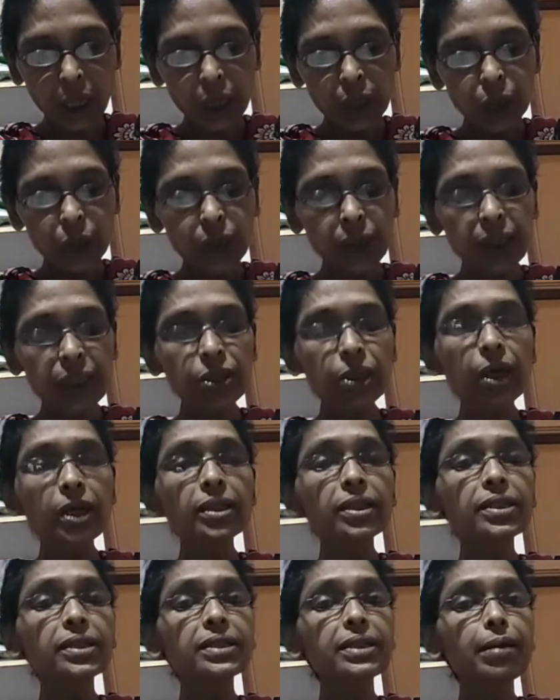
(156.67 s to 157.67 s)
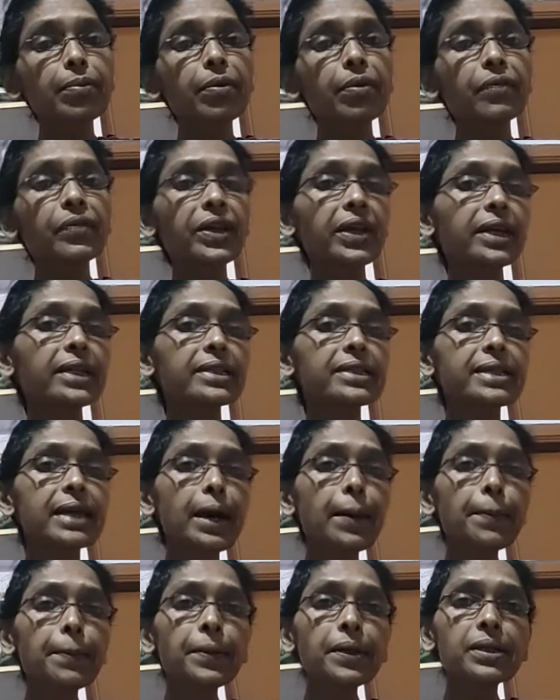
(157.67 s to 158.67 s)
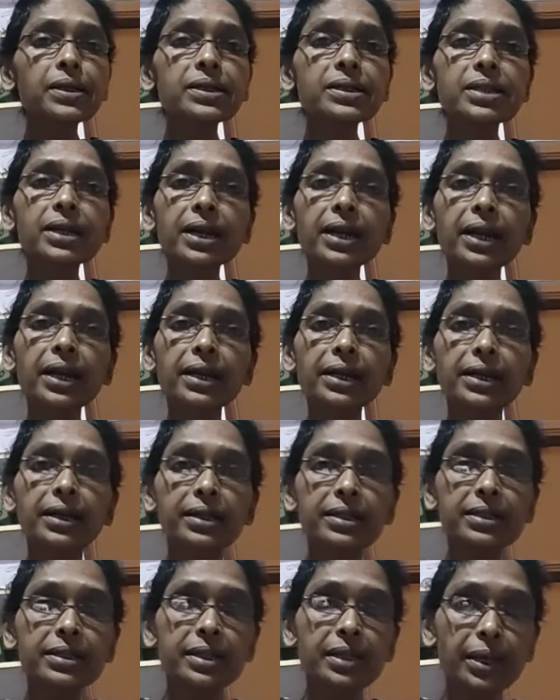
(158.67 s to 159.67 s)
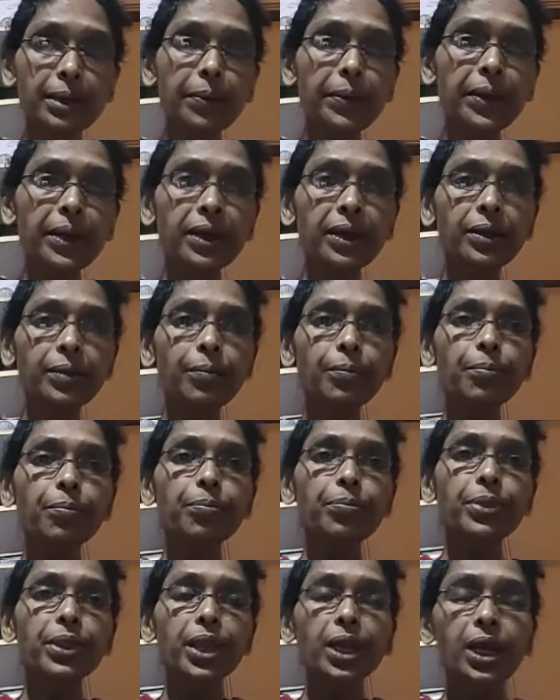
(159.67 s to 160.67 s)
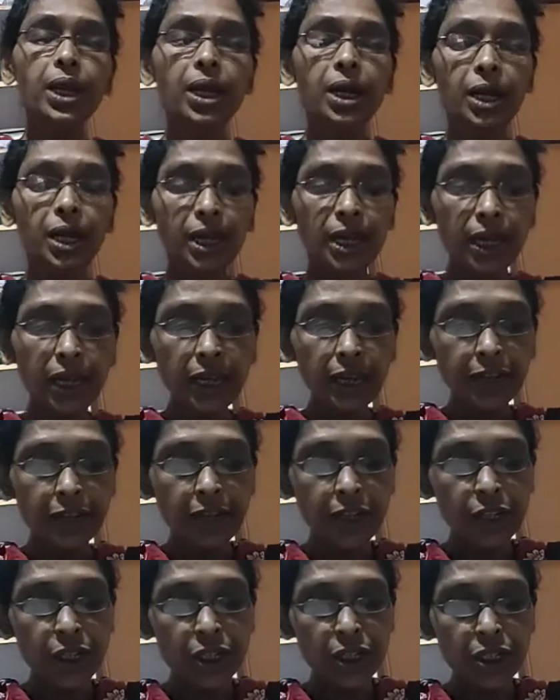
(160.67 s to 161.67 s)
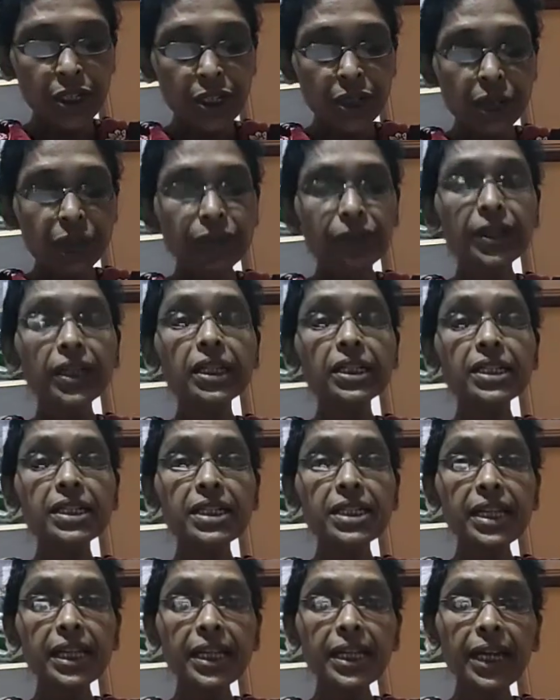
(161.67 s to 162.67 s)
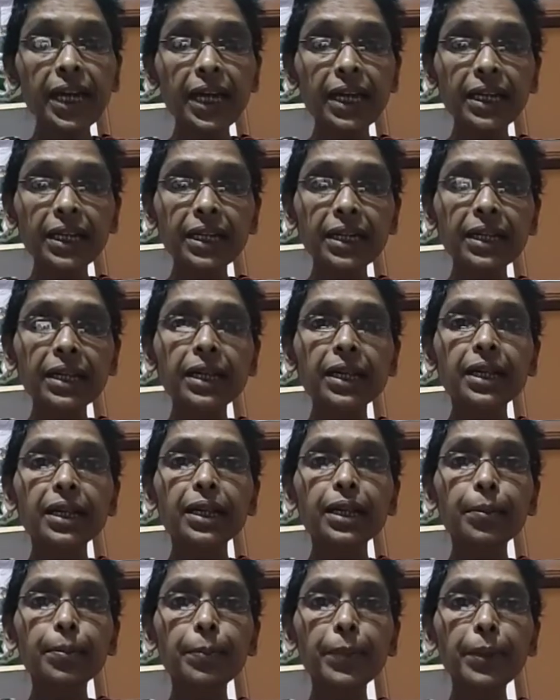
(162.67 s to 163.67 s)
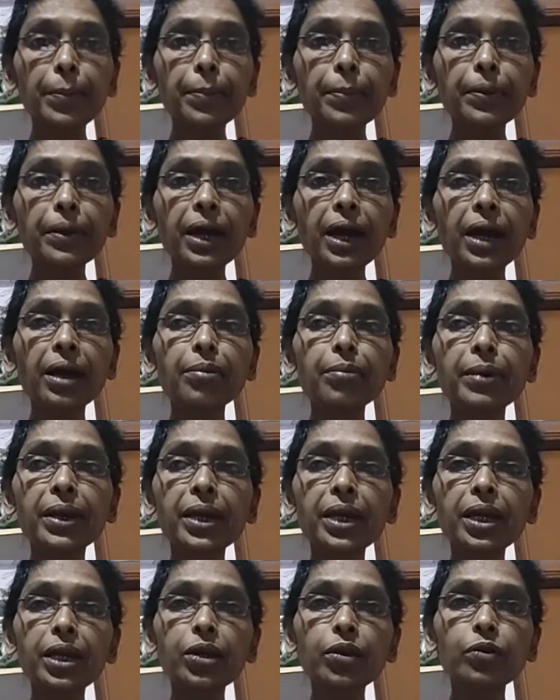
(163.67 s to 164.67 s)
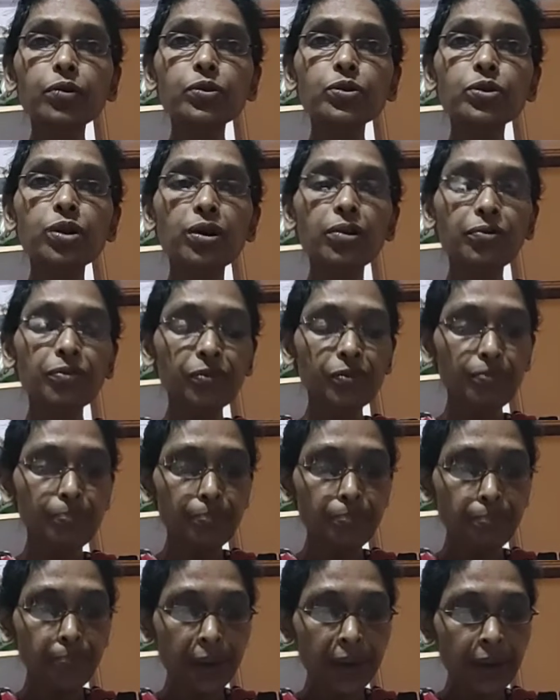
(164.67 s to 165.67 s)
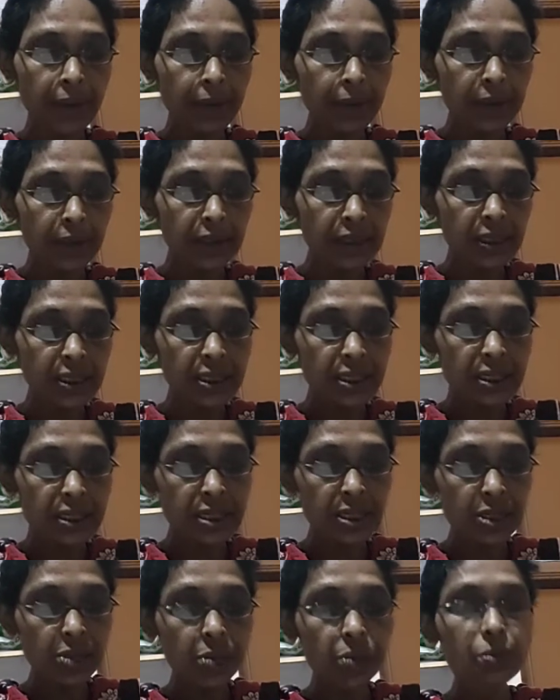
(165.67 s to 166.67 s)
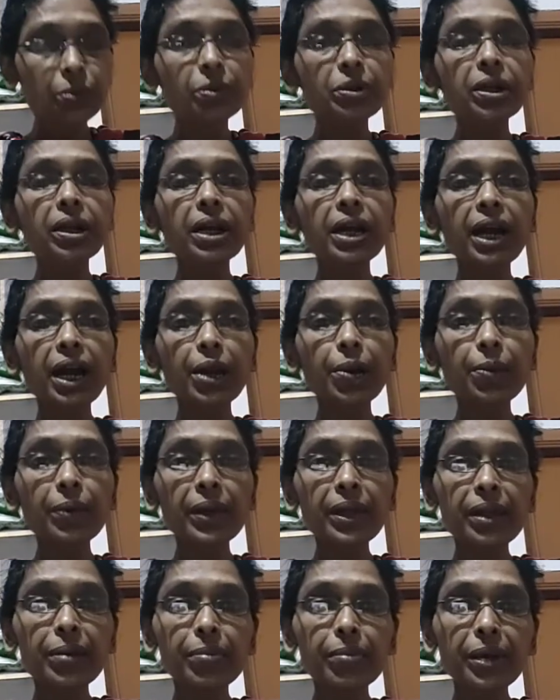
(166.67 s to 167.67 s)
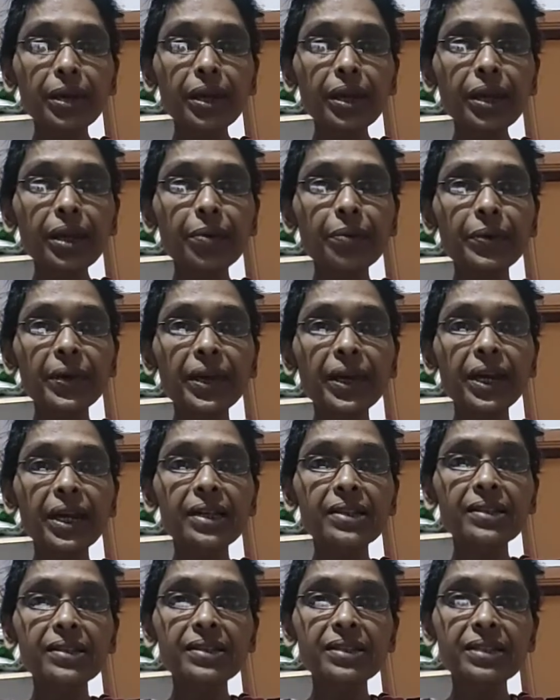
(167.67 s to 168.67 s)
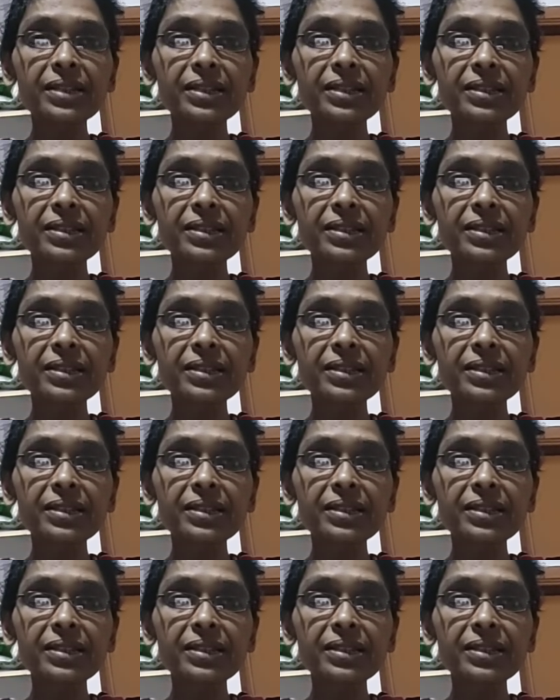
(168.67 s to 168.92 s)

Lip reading: So these are some of the examples the writer is giving, in which we see that the people are making use of big words to convey the meaning, whereas it